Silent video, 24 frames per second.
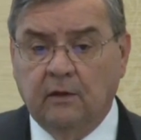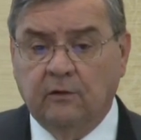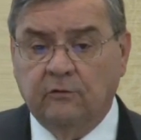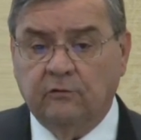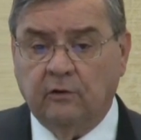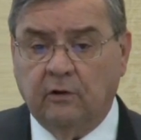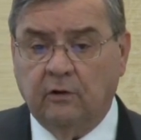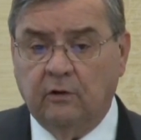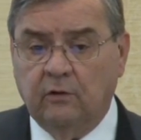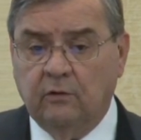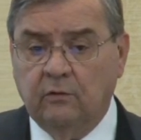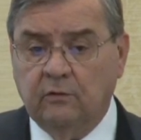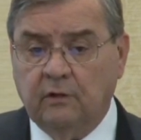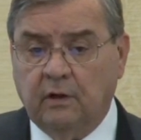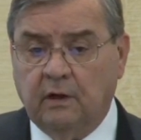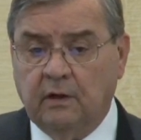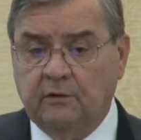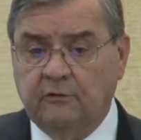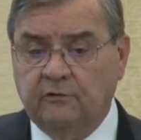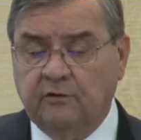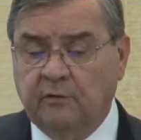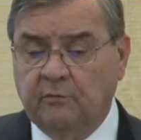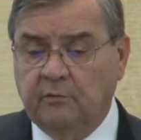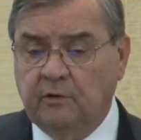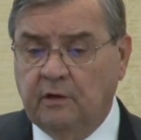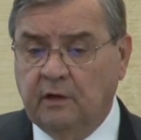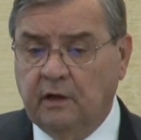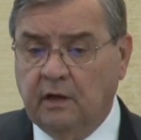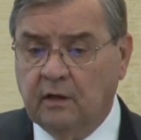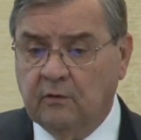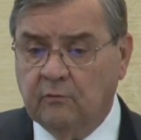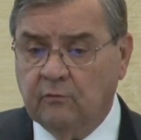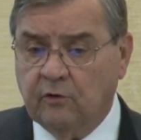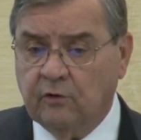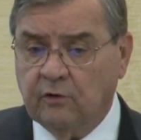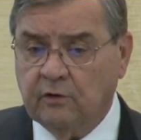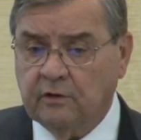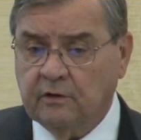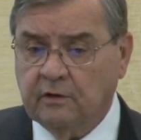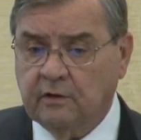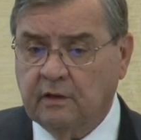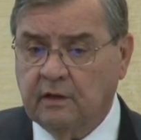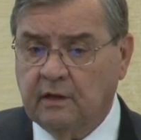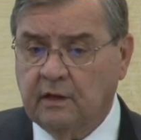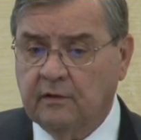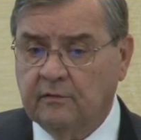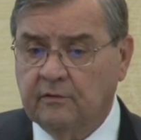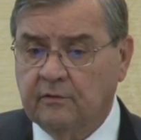So uh, Jim and I worked
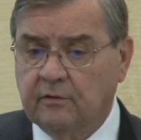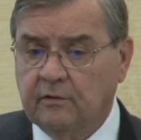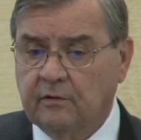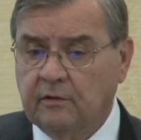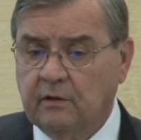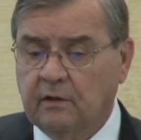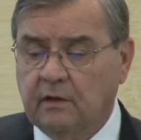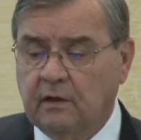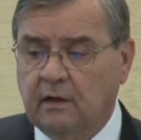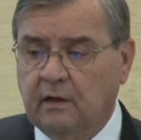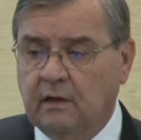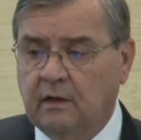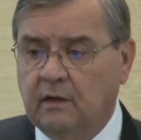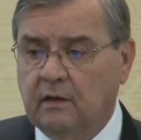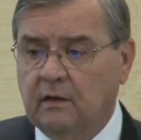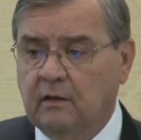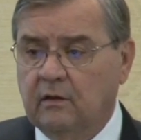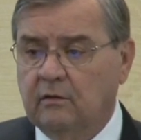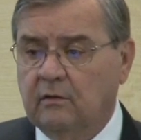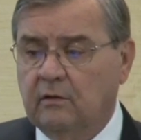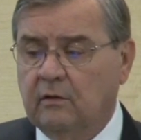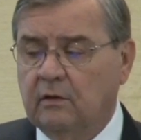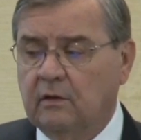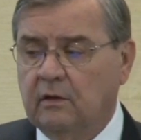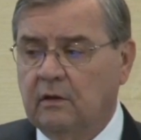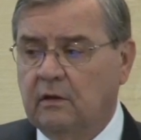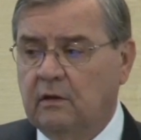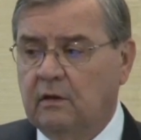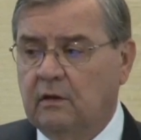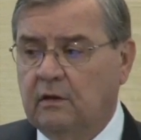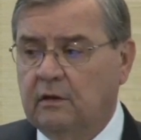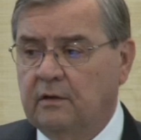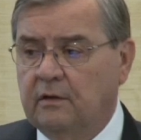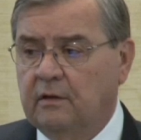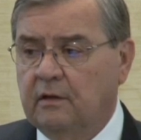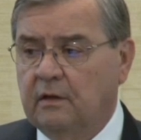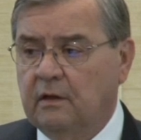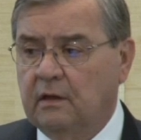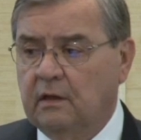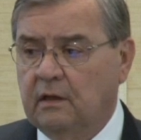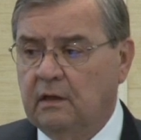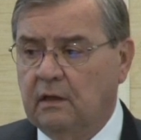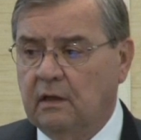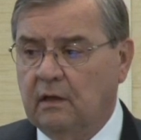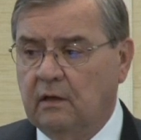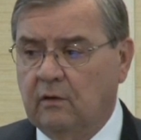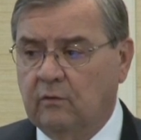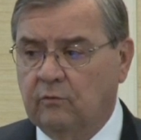together uh, on
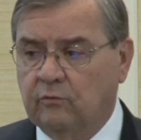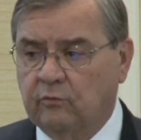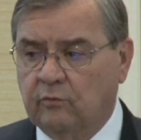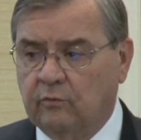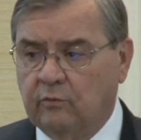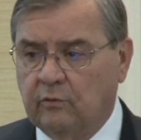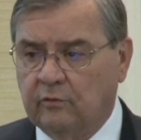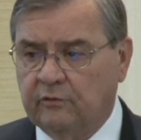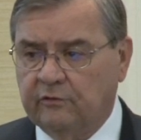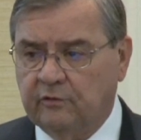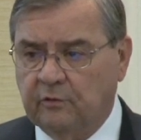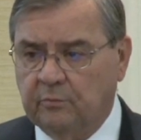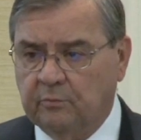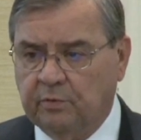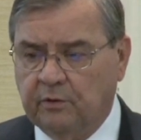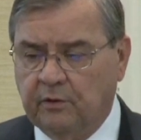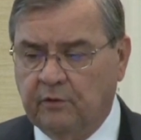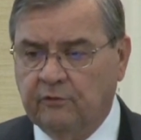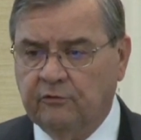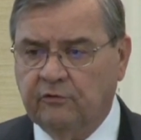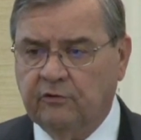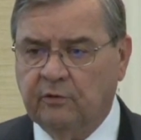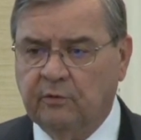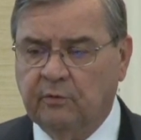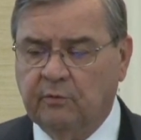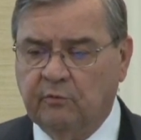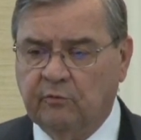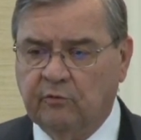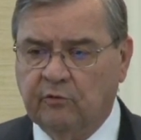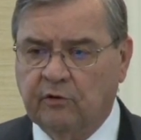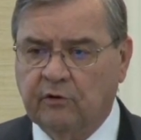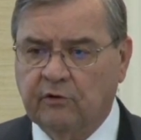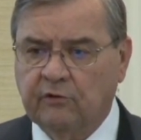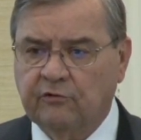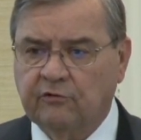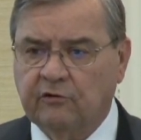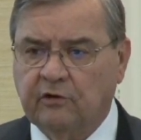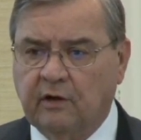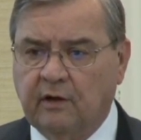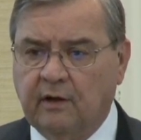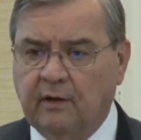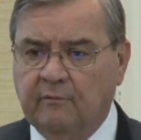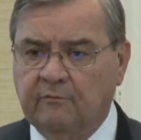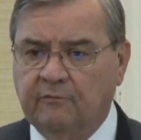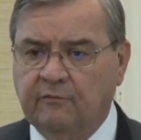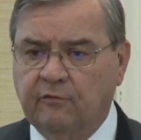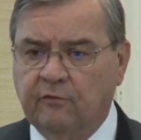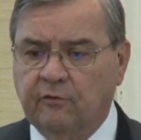the uh, symposium
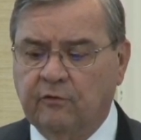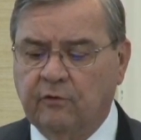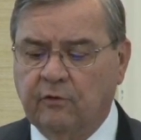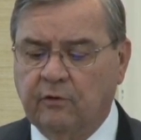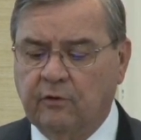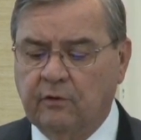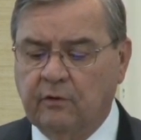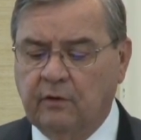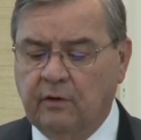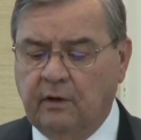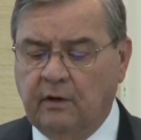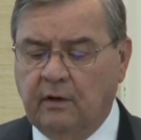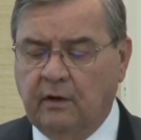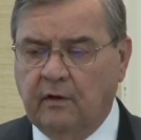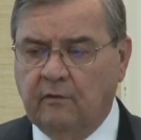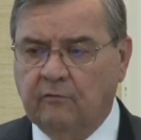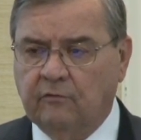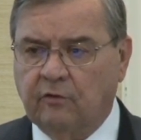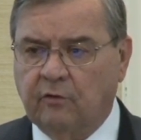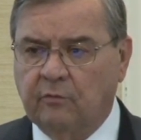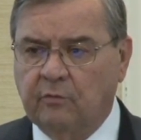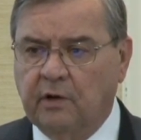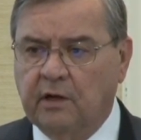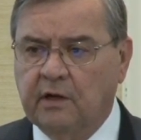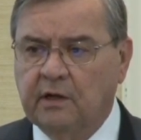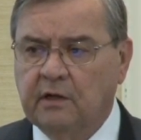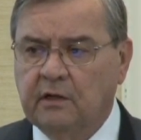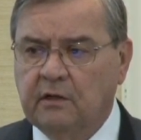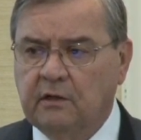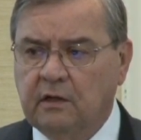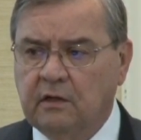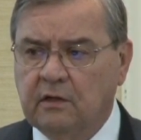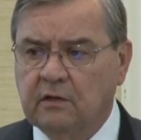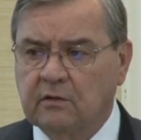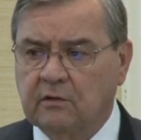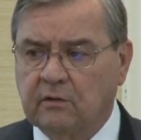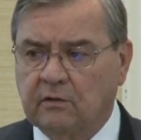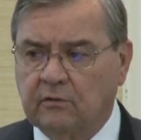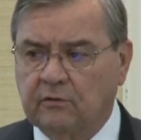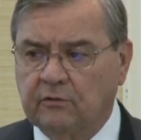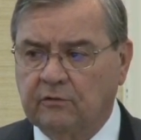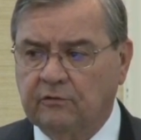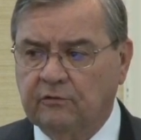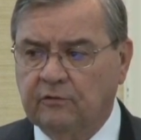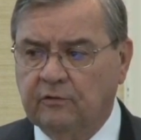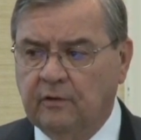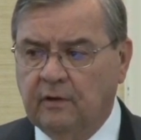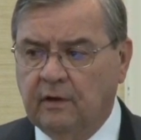workshop for, for many
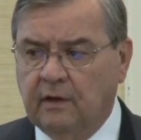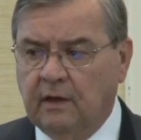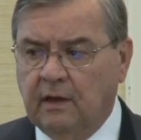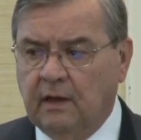years.